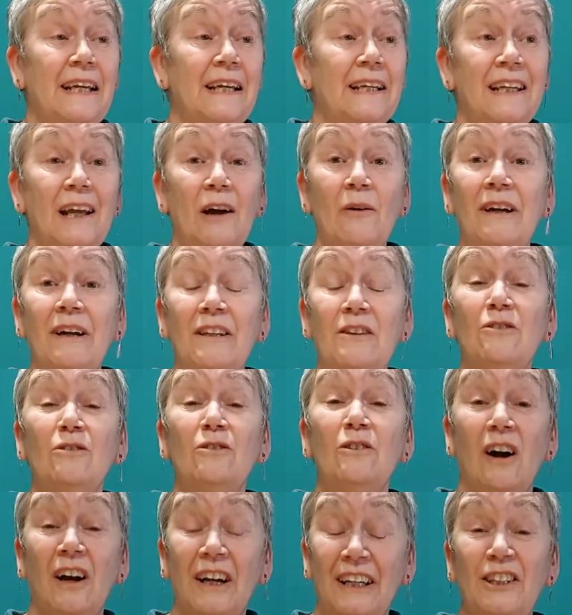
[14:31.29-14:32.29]
Now, I
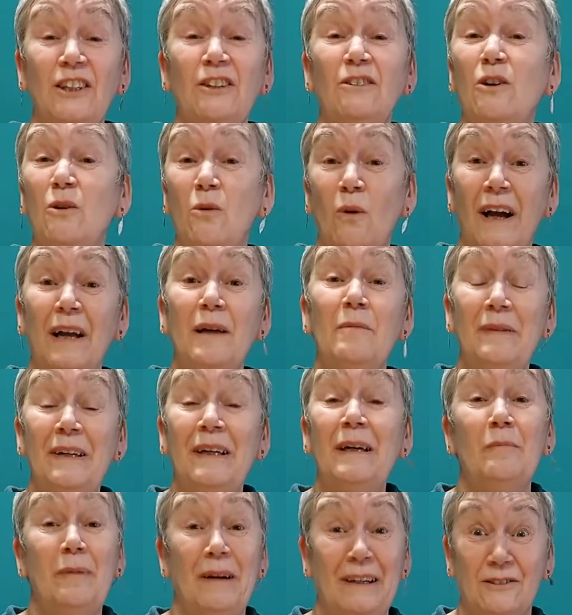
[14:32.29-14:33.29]
thought I knew quite a
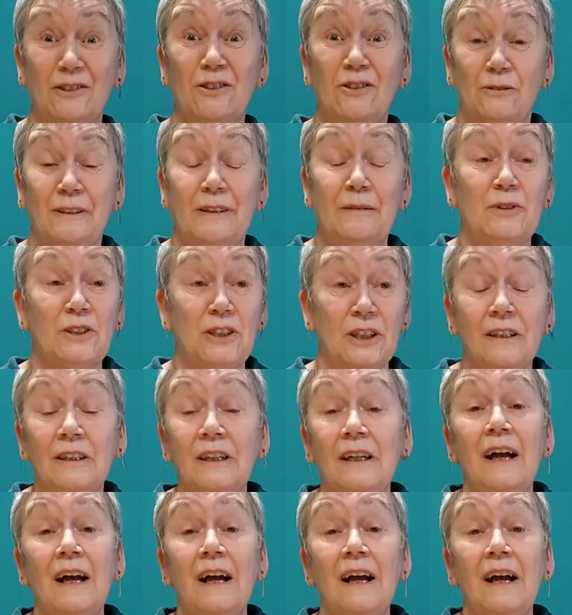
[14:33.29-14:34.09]
bit about scripture.